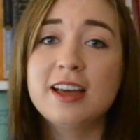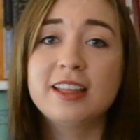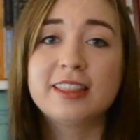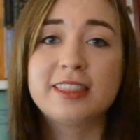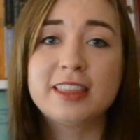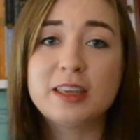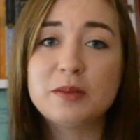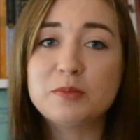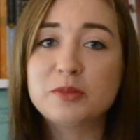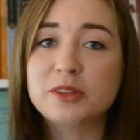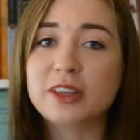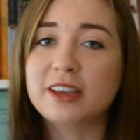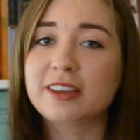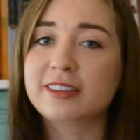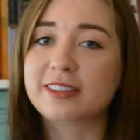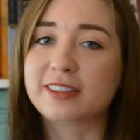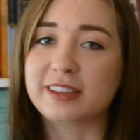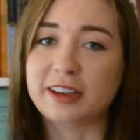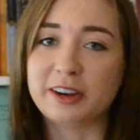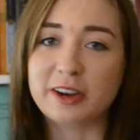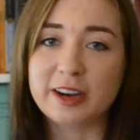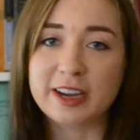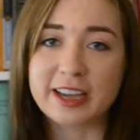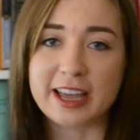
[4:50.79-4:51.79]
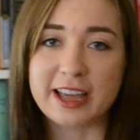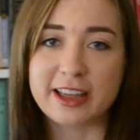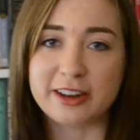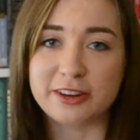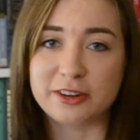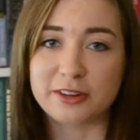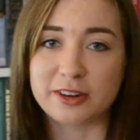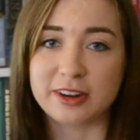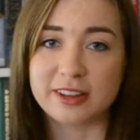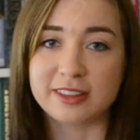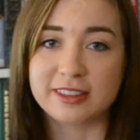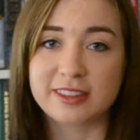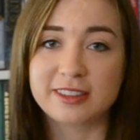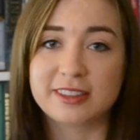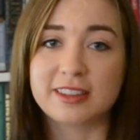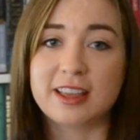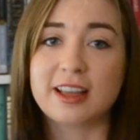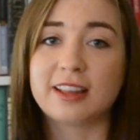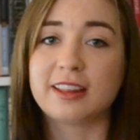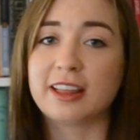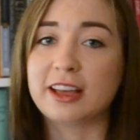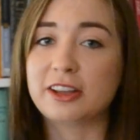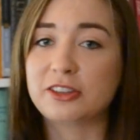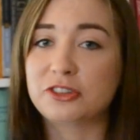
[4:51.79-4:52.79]
Themes like steric hindrance,
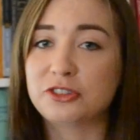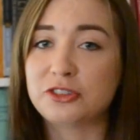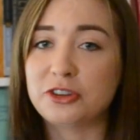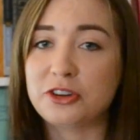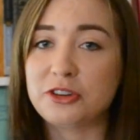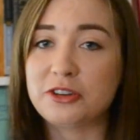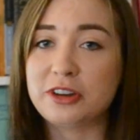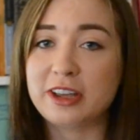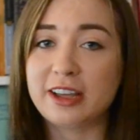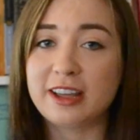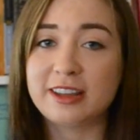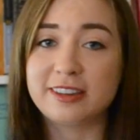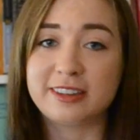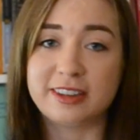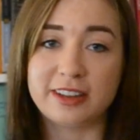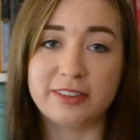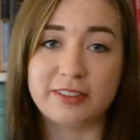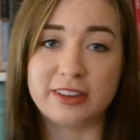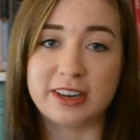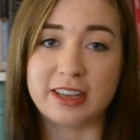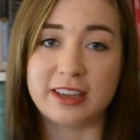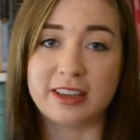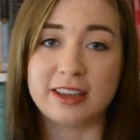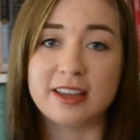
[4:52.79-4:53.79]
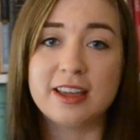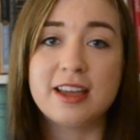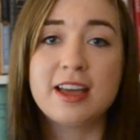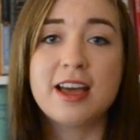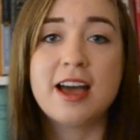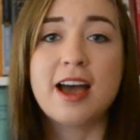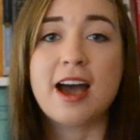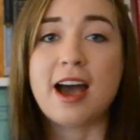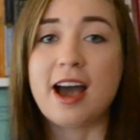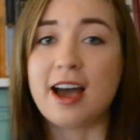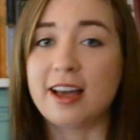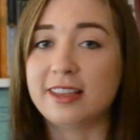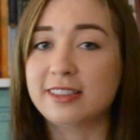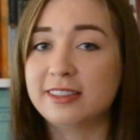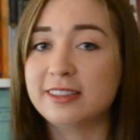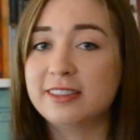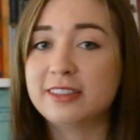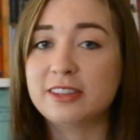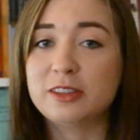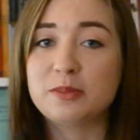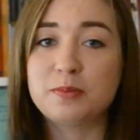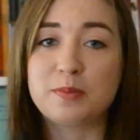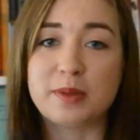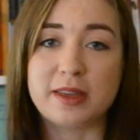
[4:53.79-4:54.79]
electronegativity,
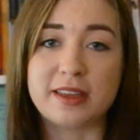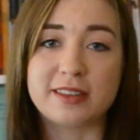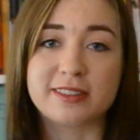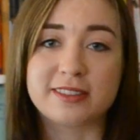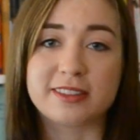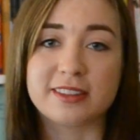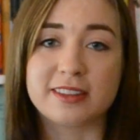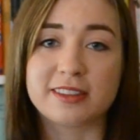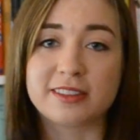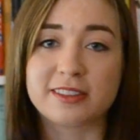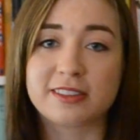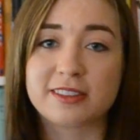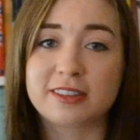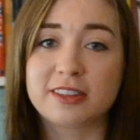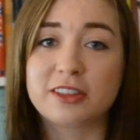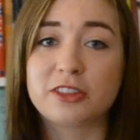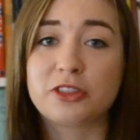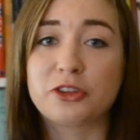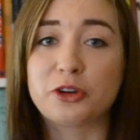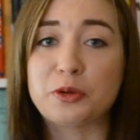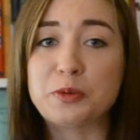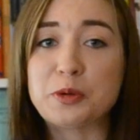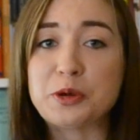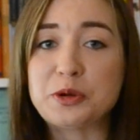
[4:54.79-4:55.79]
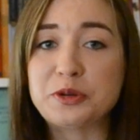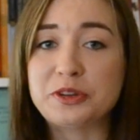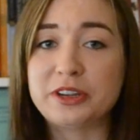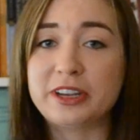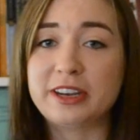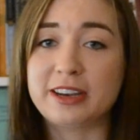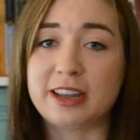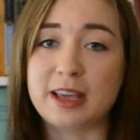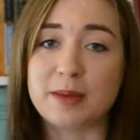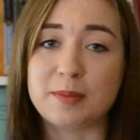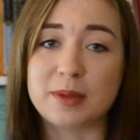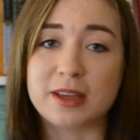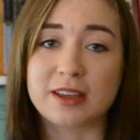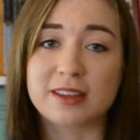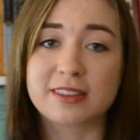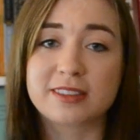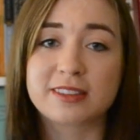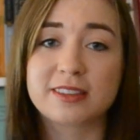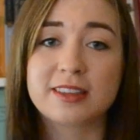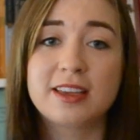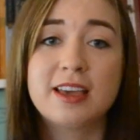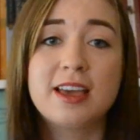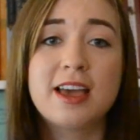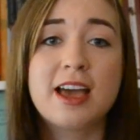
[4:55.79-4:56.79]
acids and bases,
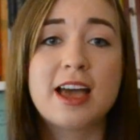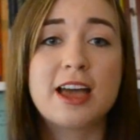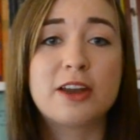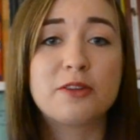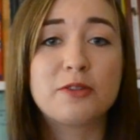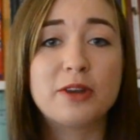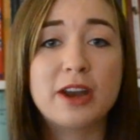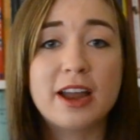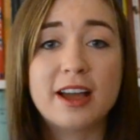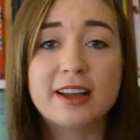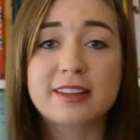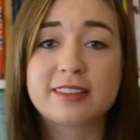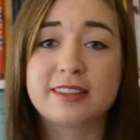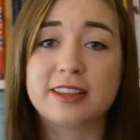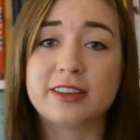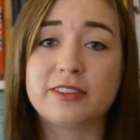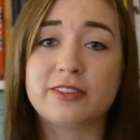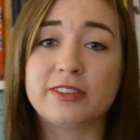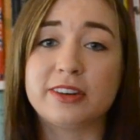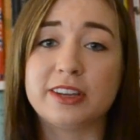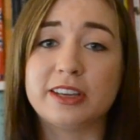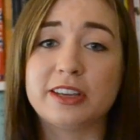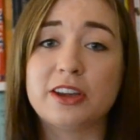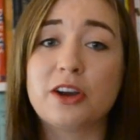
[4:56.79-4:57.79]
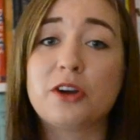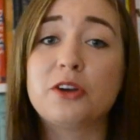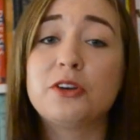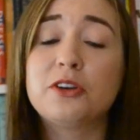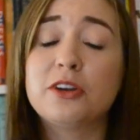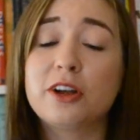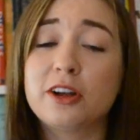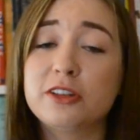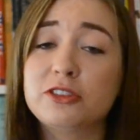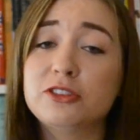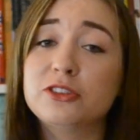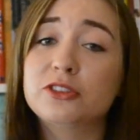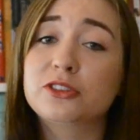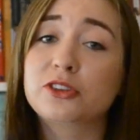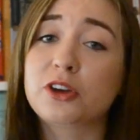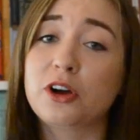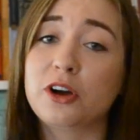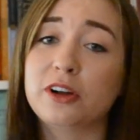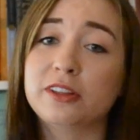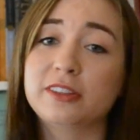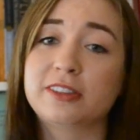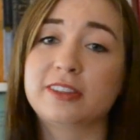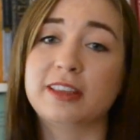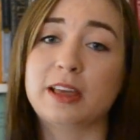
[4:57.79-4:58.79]
thermodynamics, and reactivity are not just
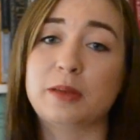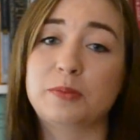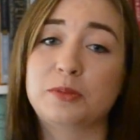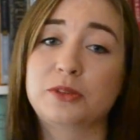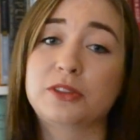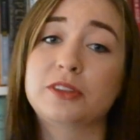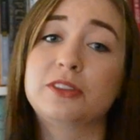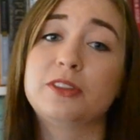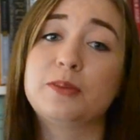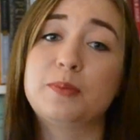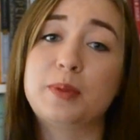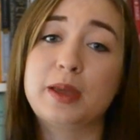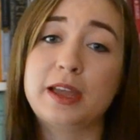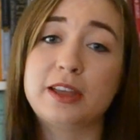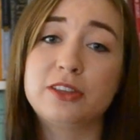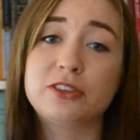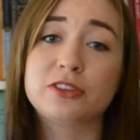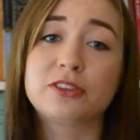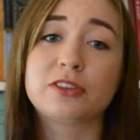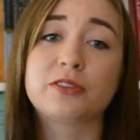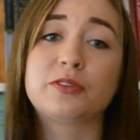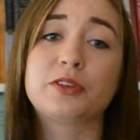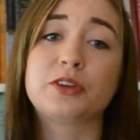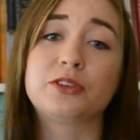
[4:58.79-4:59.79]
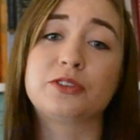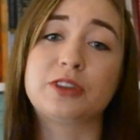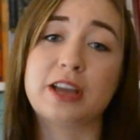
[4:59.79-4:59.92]
concepts in the pages of your